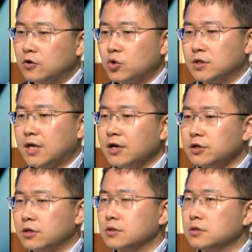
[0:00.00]

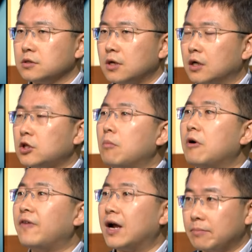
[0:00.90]
transactions on top
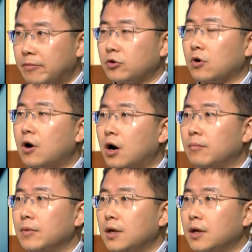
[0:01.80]
of Alibaba.com.